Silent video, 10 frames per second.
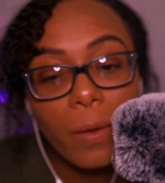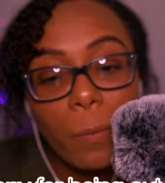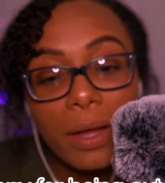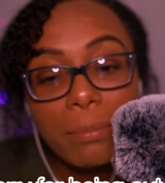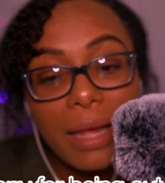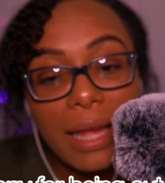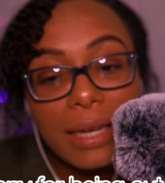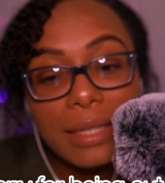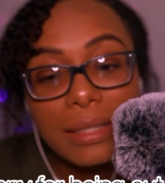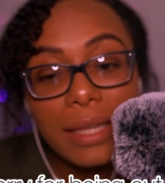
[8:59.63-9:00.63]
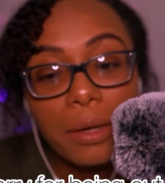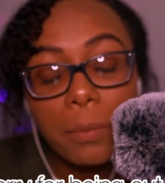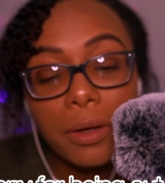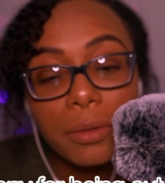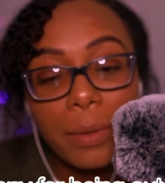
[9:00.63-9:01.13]
One man set a
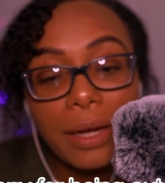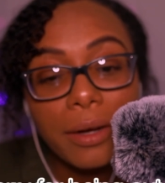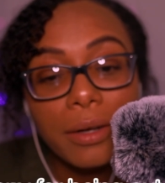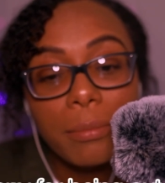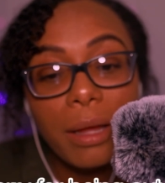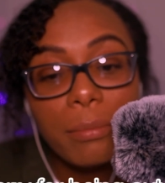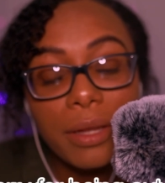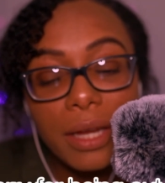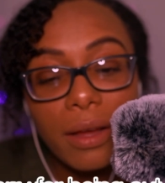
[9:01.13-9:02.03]
world record by putting